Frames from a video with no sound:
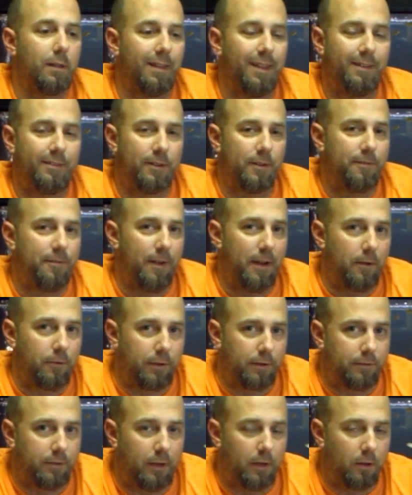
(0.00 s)
Lisa
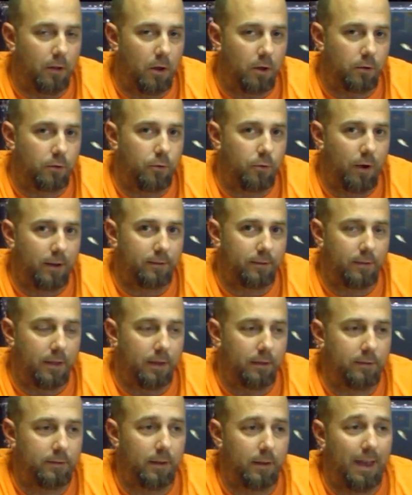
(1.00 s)
found a deal on
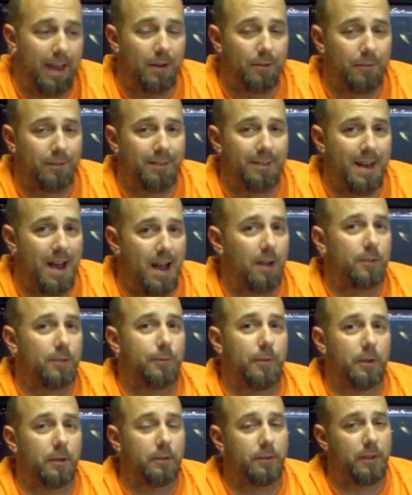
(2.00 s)
Craigslist out in
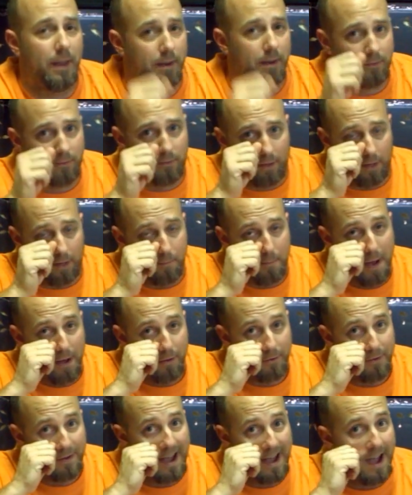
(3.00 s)
Knoxville, Tennessee,
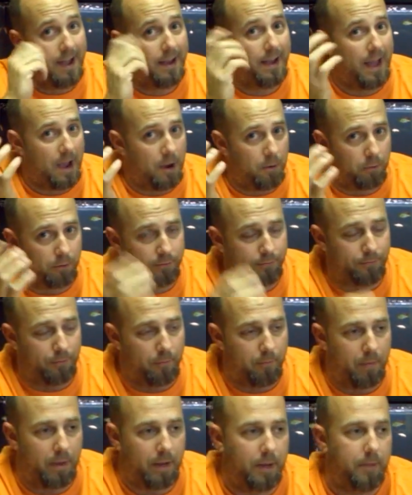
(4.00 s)
about 9 hours
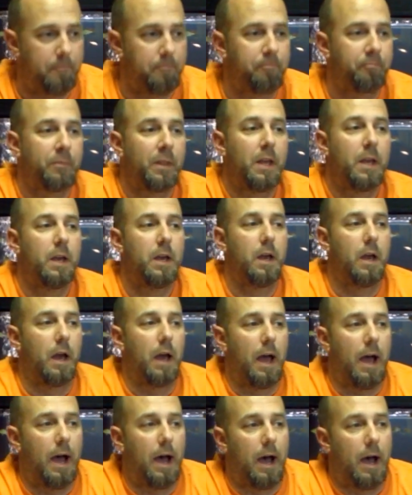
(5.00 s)
from me,
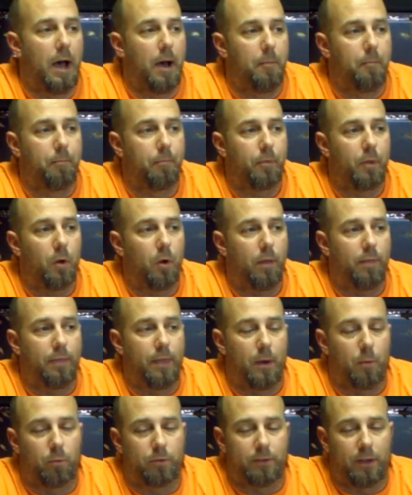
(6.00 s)

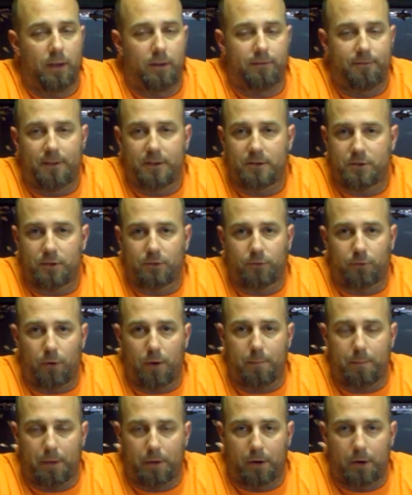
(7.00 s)
that was a fish
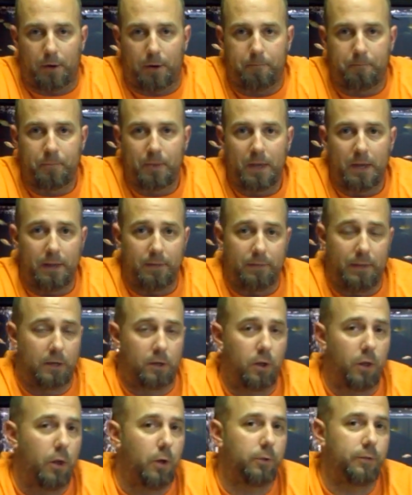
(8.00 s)
distributor
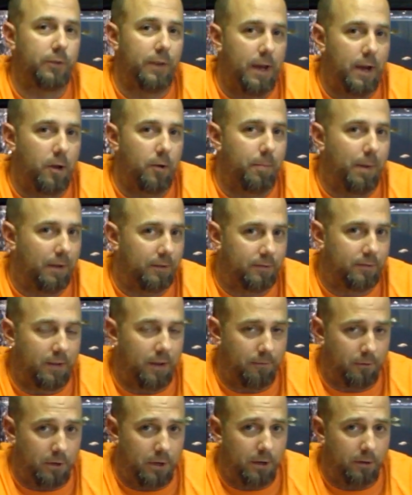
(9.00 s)
that closed down about
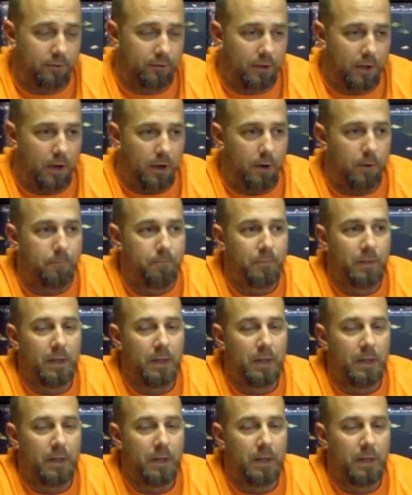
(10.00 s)
7 years ago.